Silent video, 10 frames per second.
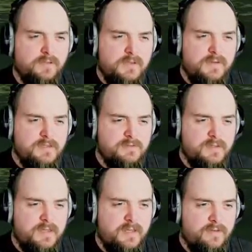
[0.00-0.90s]
can we get this one
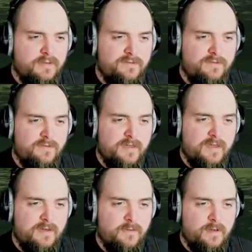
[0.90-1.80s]
down the
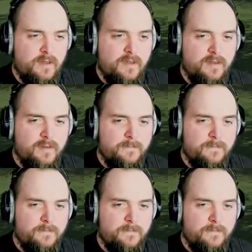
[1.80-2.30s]
fairway?